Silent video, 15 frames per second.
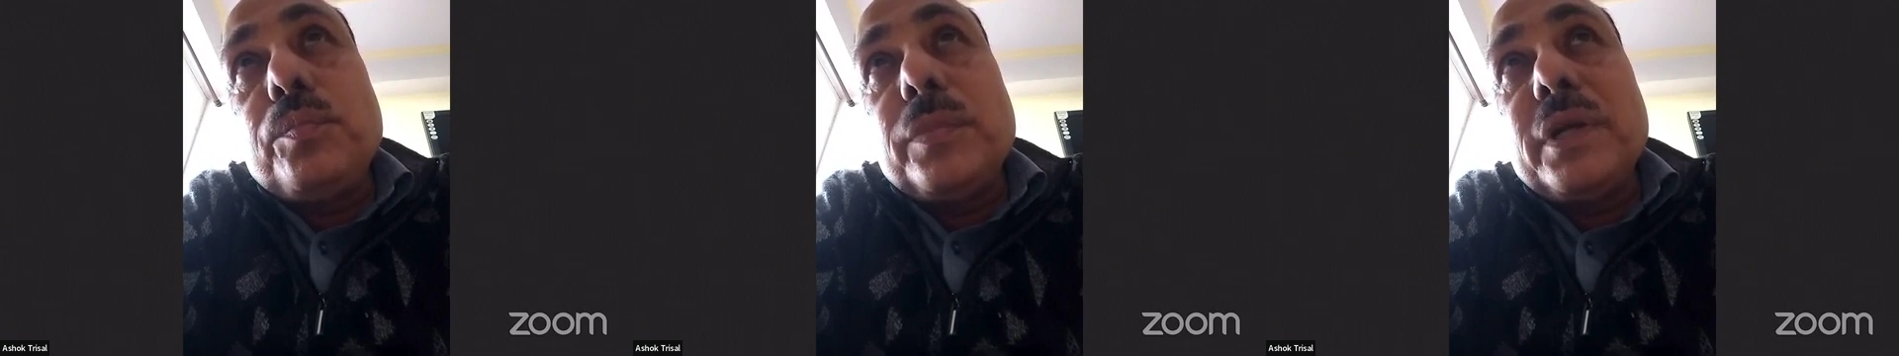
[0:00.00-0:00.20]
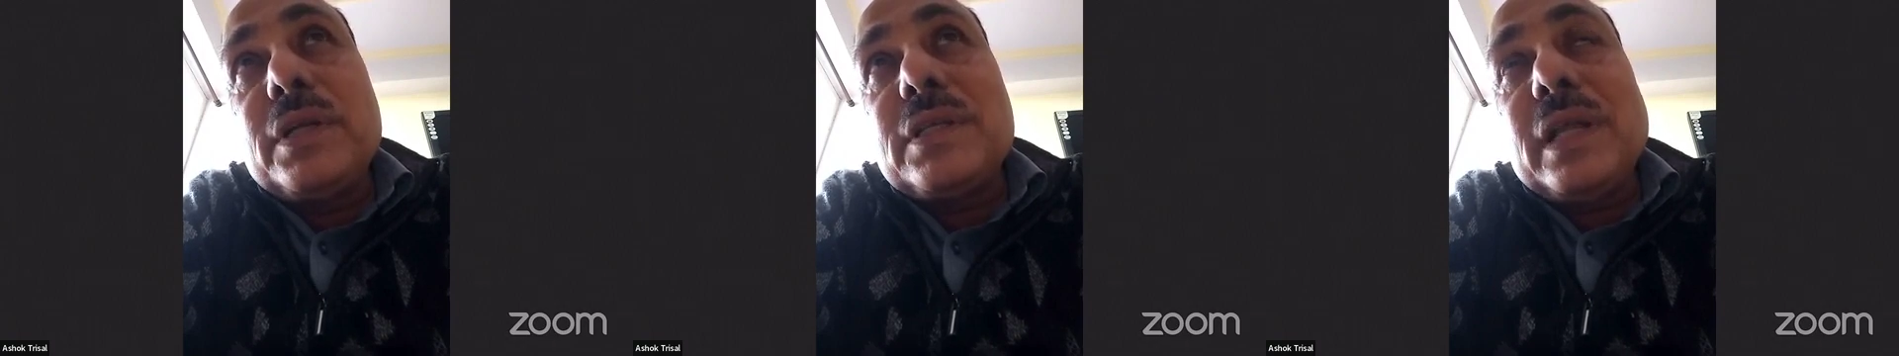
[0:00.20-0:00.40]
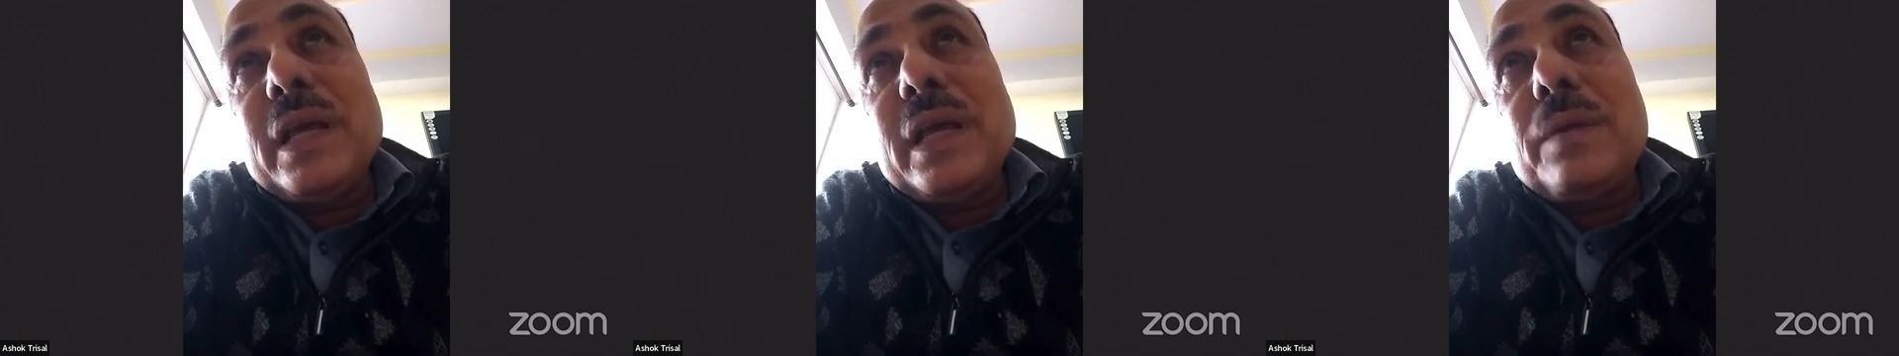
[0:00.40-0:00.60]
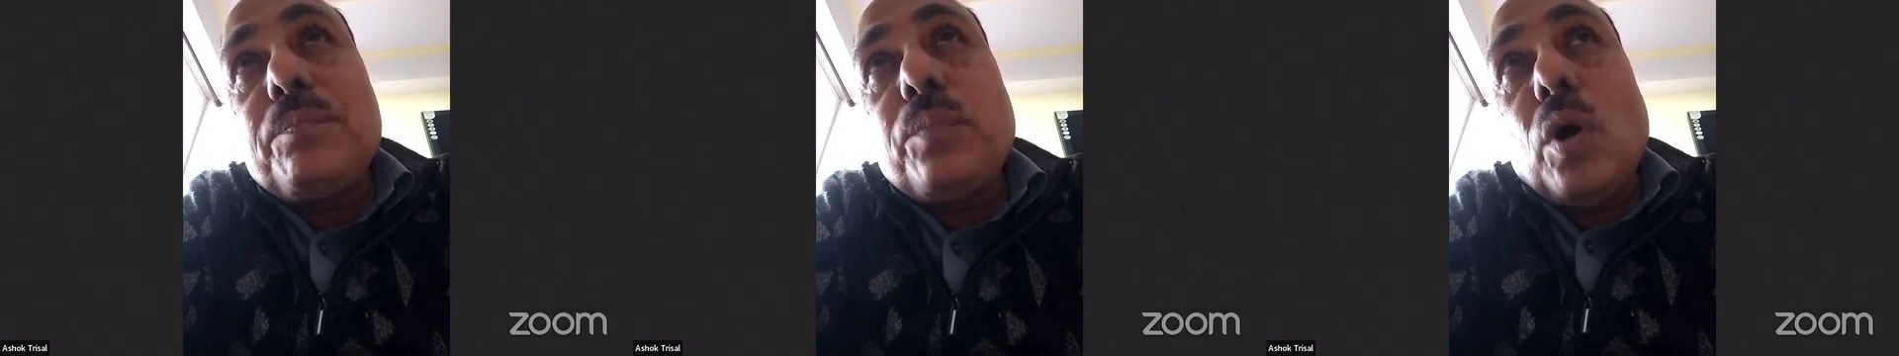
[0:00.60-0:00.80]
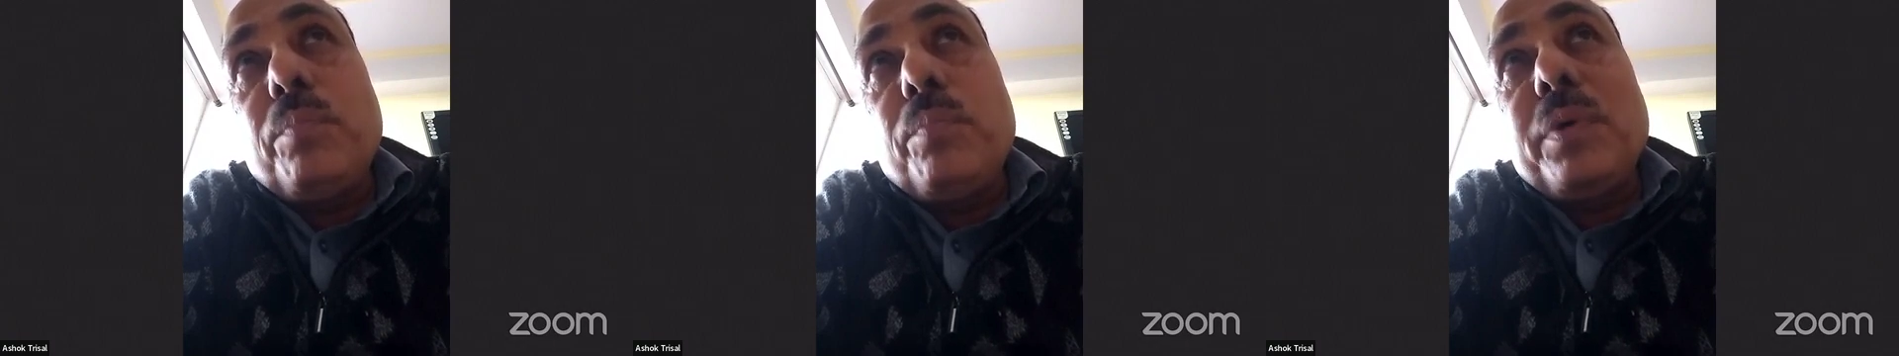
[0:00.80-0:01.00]
it's like
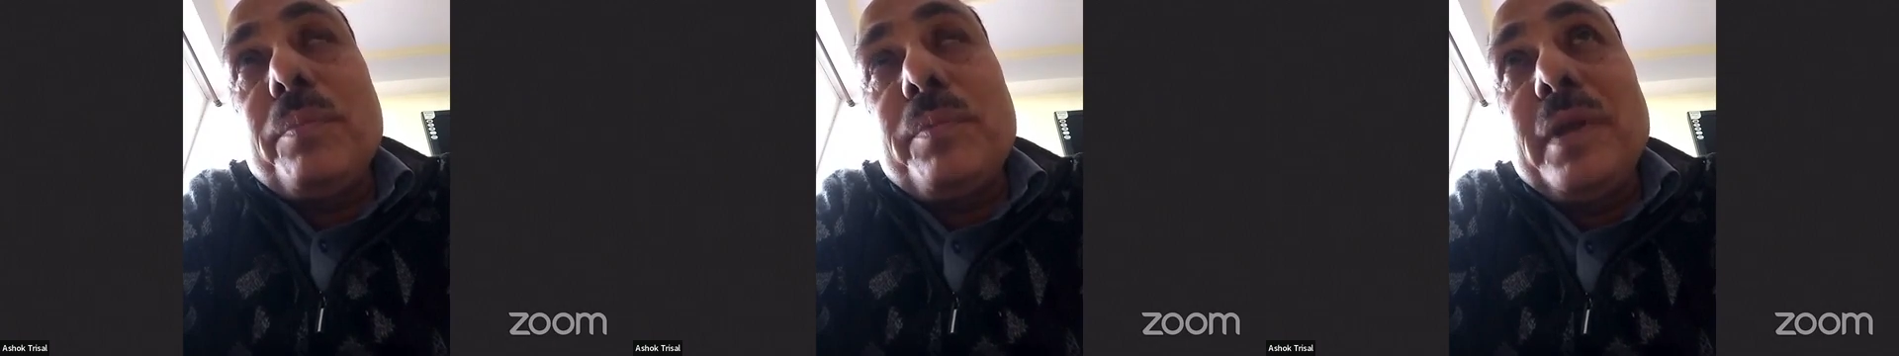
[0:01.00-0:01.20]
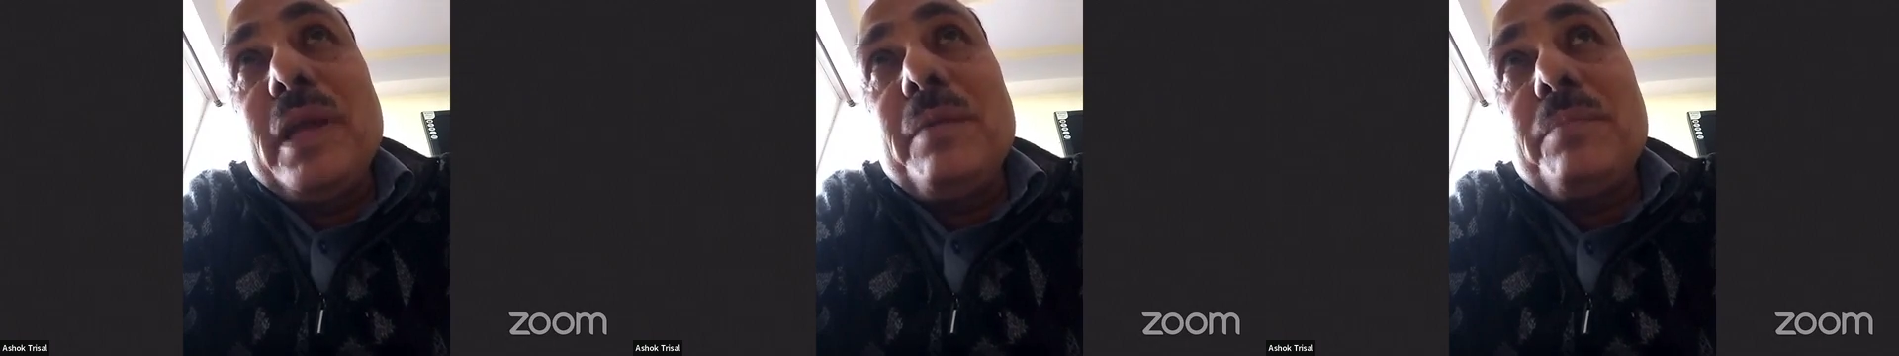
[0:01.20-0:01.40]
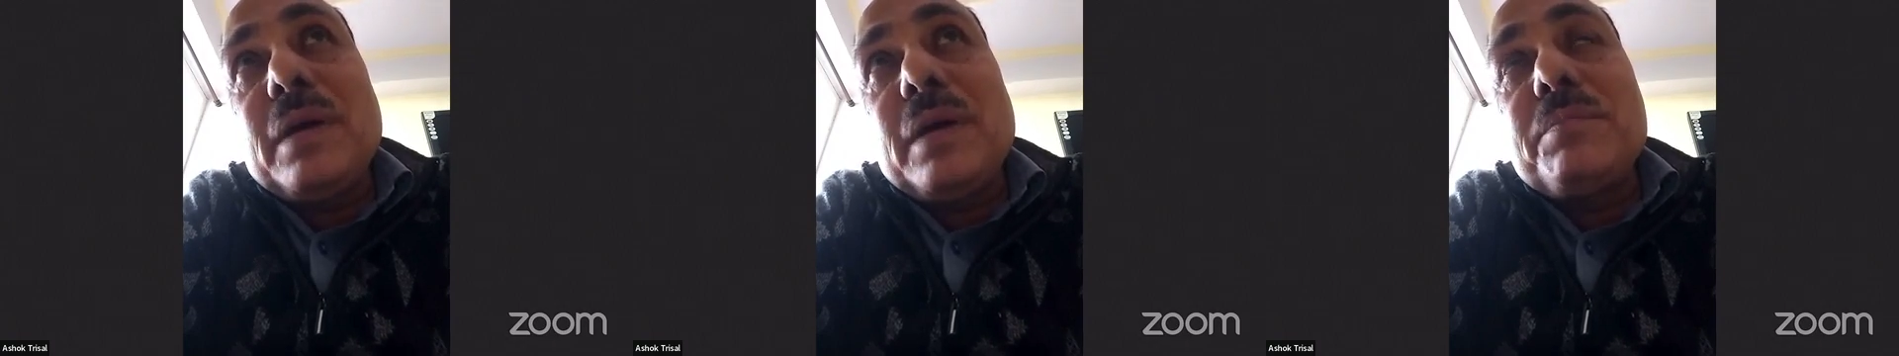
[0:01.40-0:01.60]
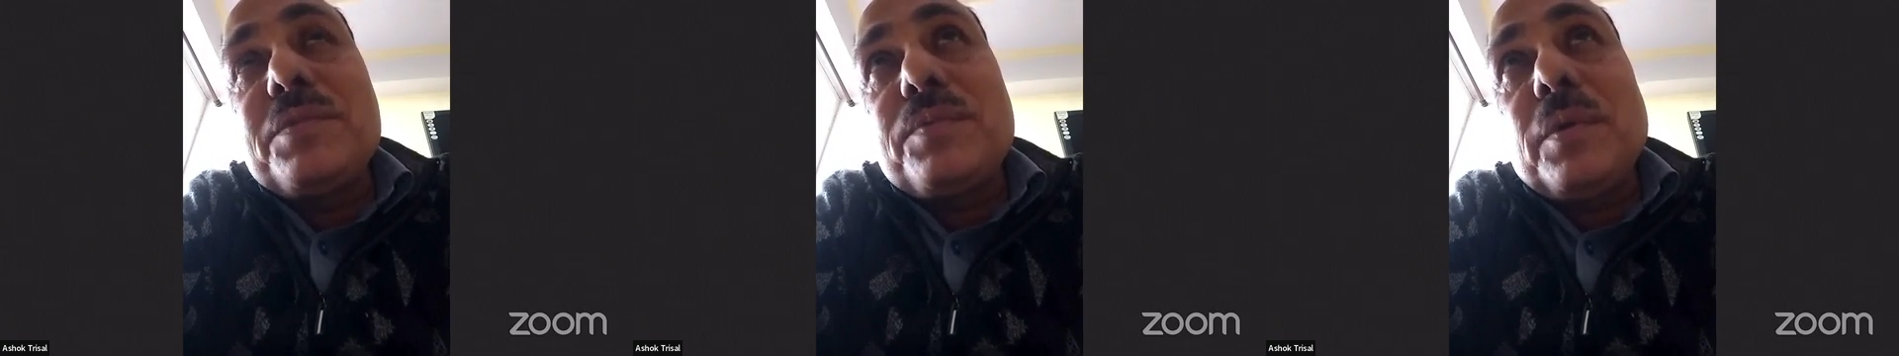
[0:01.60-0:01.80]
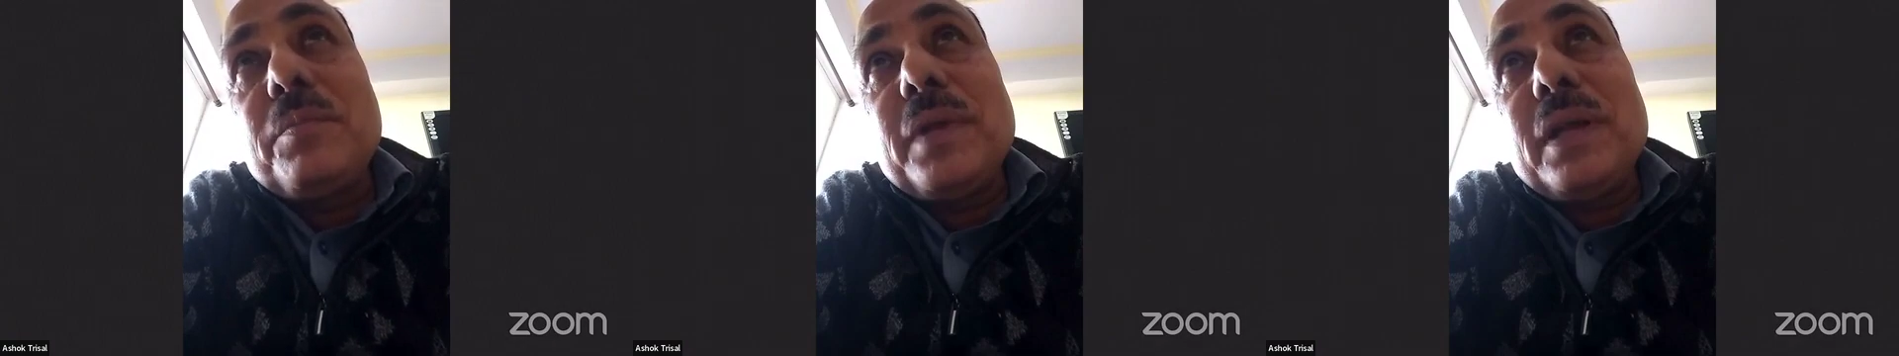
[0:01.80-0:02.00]
pop-up name comes
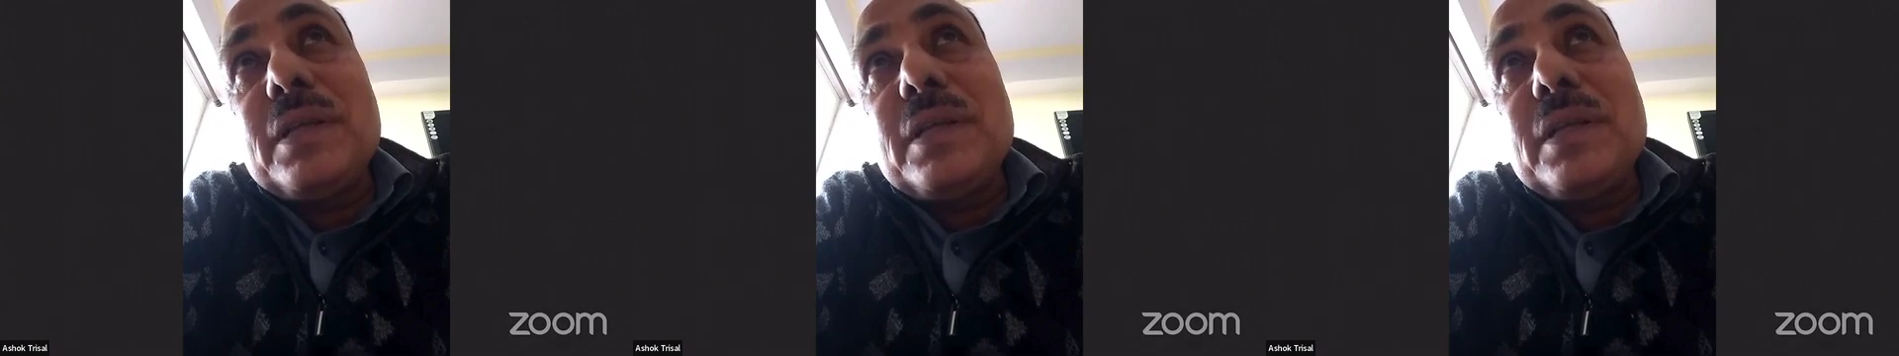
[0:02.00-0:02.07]
from that.